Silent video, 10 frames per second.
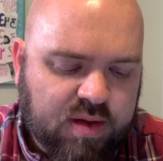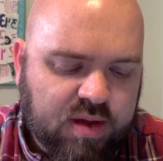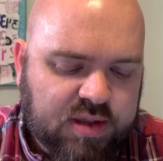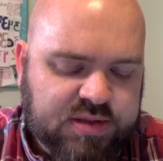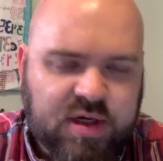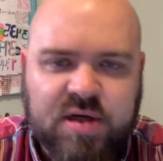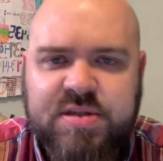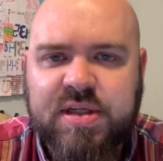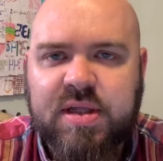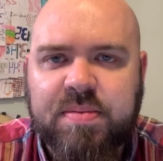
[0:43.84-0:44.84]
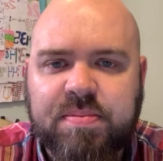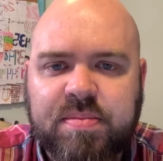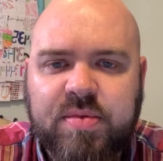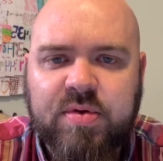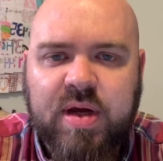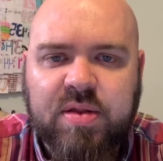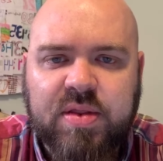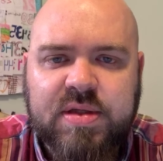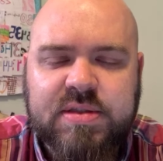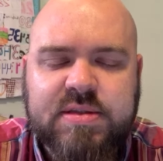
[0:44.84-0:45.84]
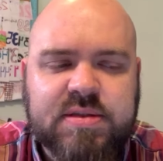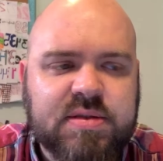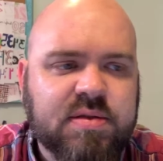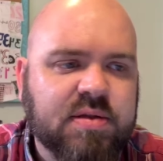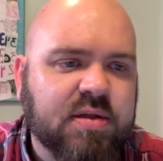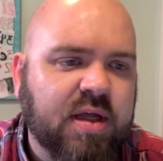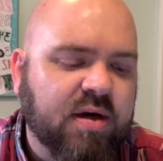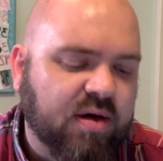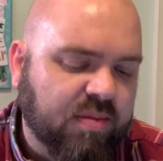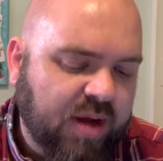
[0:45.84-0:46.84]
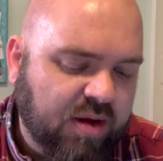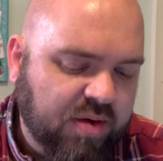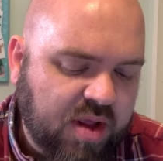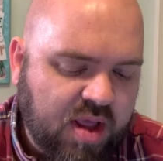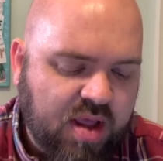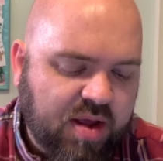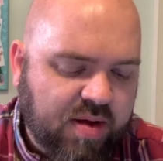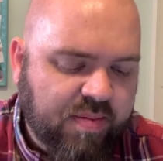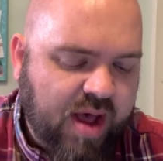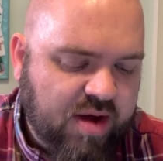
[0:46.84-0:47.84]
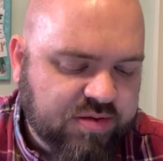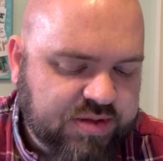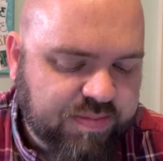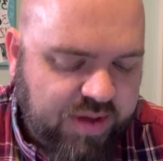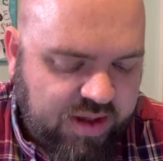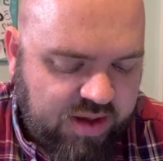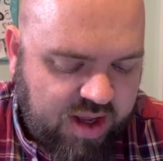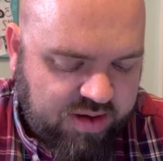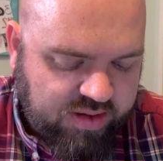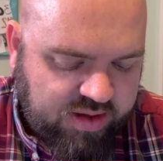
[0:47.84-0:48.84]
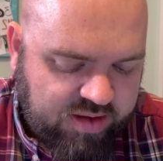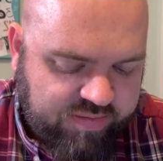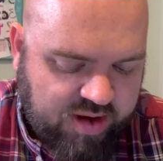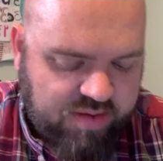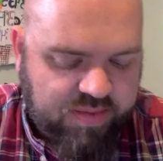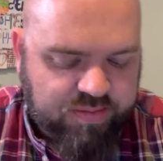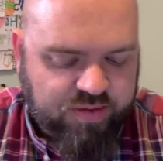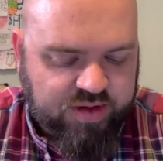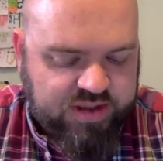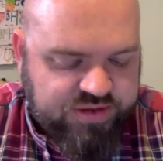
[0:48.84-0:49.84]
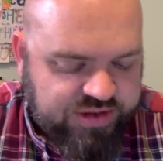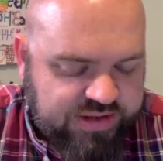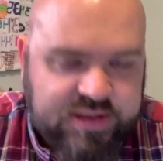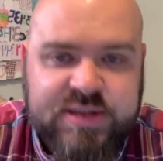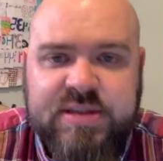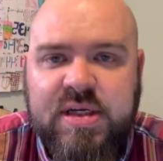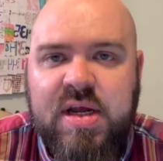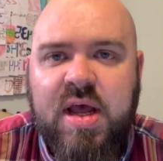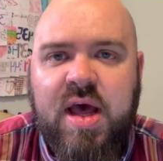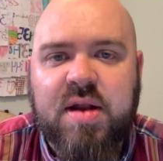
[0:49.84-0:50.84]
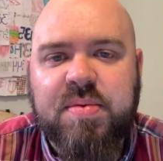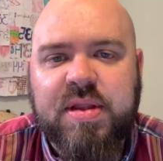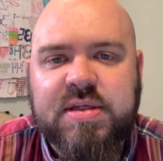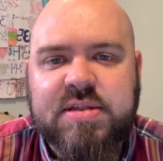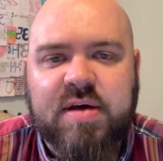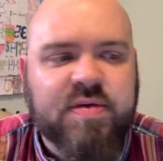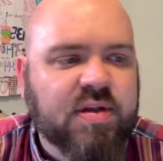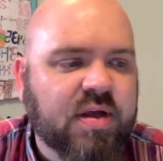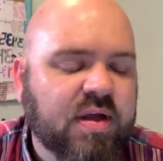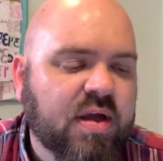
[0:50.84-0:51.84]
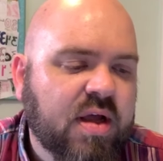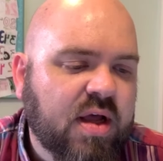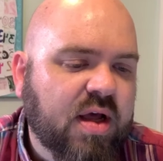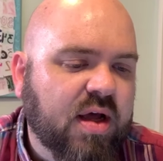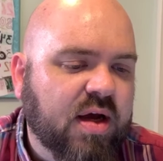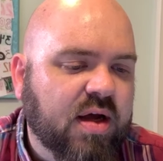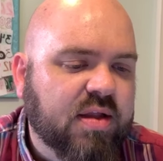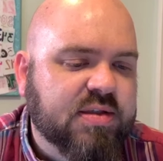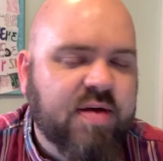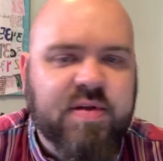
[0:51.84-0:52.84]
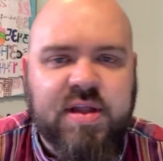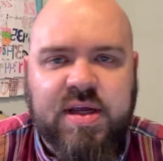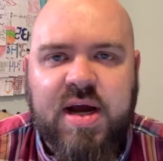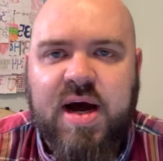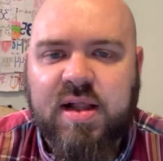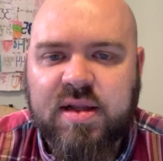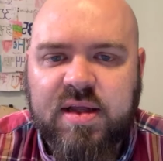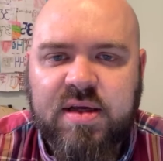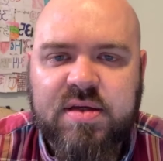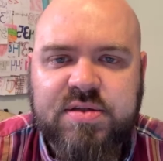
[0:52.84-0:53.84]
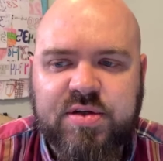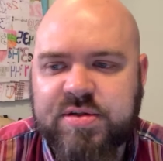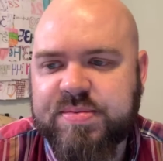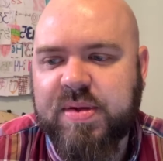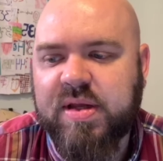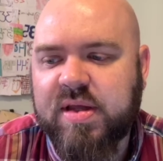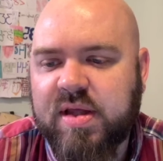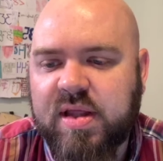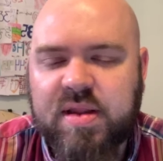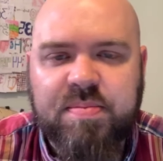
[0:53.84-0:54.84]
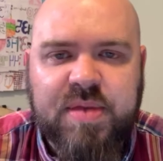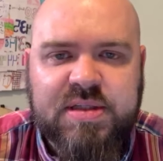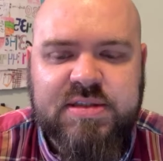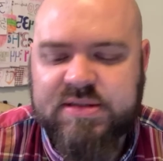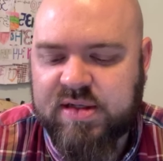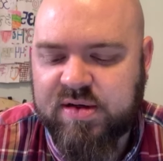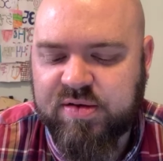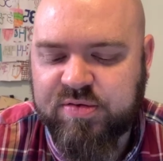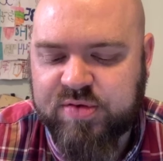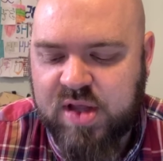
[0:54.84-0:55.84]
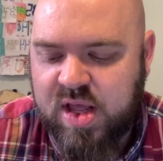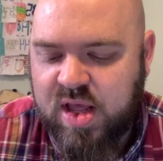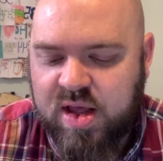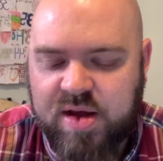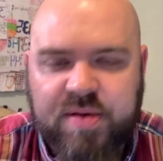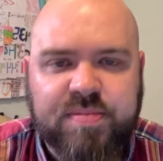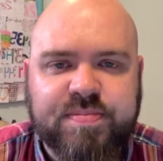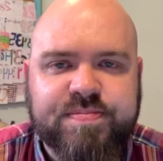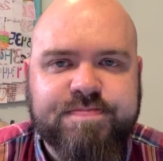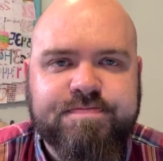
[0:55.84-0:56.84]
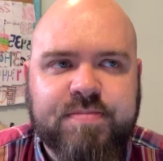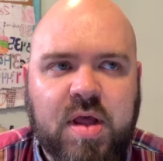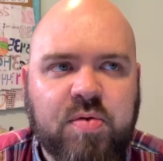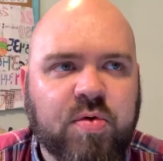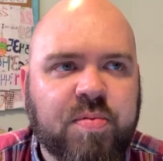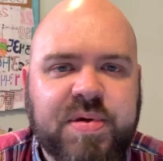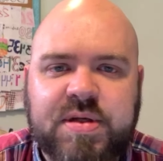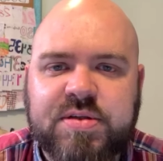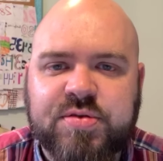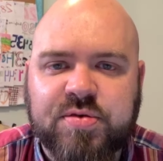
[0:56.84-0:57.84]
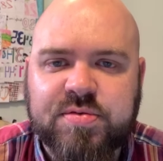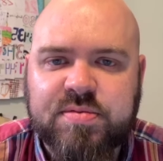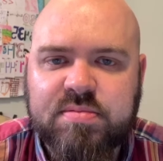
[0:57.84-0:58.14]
he's talked to them throughout this letter about how to be, how to live, how to be more like Jesus, how to be these heavenly this heavenly colony, so to speak, in the midst of a Roman-controlled